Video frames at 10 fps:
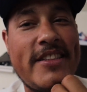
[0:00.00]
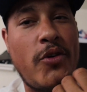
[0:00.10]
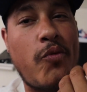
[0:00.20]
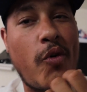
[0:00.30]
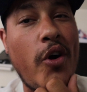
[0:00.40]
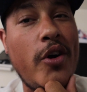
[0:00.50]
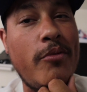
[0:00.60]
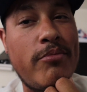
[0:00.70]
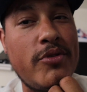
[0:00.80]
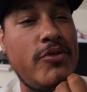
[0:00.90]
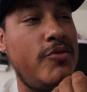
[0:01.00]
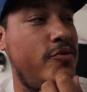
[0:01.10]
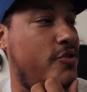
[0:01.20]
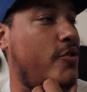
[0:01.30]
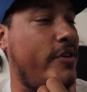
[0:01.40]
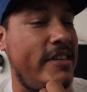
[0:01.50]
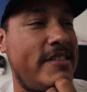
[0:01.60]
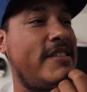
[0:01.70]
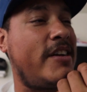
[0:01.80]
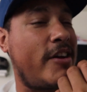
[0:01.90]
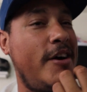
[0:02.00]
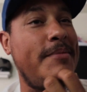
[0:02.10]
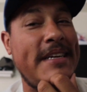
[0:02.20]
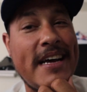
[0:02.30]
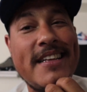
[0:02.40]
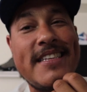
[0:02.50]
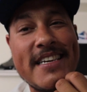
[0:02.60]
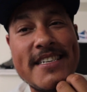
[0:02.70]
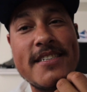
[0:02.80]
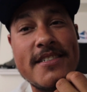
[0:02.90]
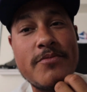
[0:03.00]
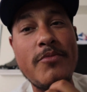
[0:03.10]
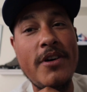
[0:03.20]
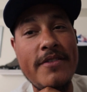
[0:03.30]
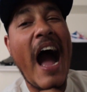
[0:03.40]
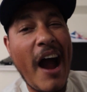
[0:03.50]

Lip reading: The royal blue joints that are coming out at the end of this month.